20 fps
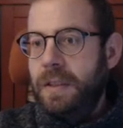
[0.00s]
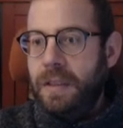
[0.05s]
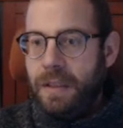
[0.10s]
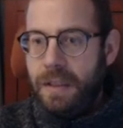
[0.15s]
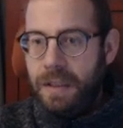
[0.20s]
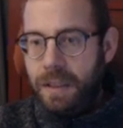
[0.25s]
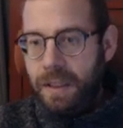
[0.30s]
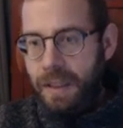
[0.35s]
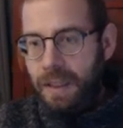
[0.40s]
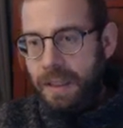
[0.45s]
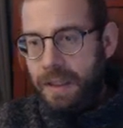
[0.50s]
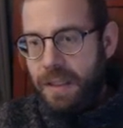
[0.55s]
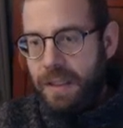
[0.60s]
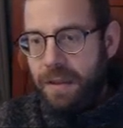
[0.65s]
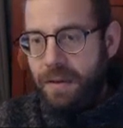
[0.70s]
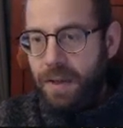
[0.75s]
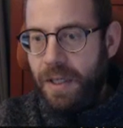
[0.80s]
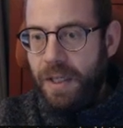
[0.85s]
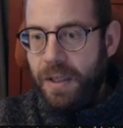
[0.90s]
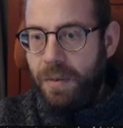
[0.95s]
Let's
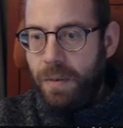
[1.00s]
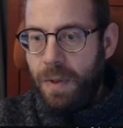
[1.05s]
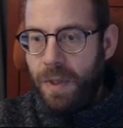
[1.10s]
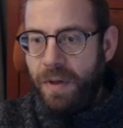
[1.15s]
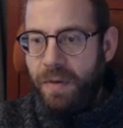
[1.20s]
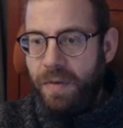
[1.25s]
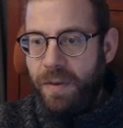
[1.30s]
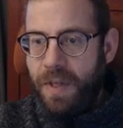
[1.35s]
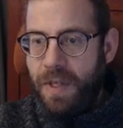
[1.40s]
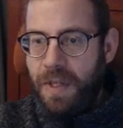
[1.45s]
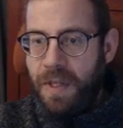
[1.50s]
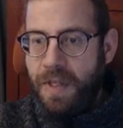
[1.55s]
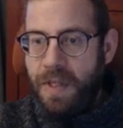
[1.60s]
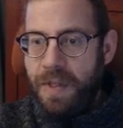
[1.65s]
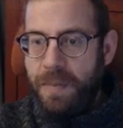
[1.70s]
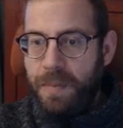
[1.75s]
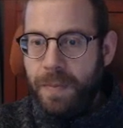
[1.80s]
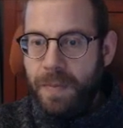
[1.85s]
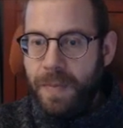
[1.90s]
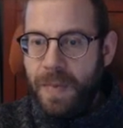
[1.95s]
create one of these.
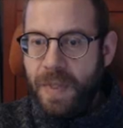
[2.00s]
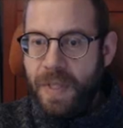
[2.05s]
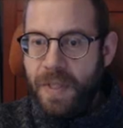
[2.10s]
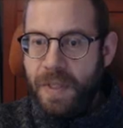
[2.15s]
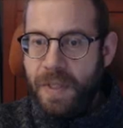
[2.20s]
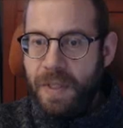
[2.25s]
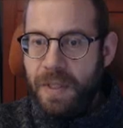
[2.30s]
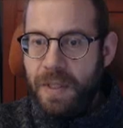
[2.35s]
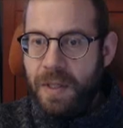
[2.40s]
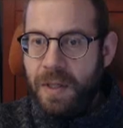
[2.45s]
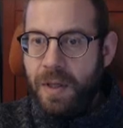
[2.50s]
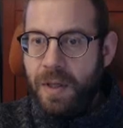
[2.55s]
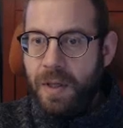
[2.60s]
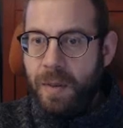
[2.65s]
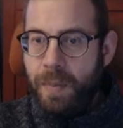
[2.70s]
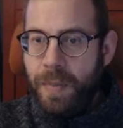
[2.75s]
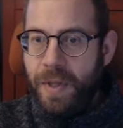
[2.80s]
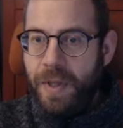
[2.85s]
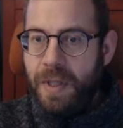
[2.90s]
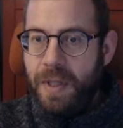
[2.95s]
Let's copy
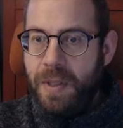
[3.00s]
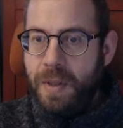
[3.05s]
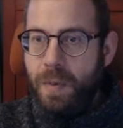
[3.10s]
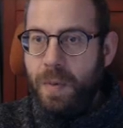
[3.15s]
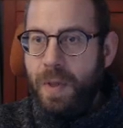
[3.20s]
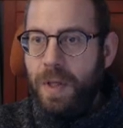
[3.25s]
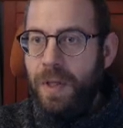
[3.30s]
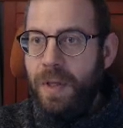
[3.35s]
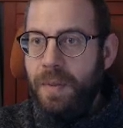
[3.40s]
this one.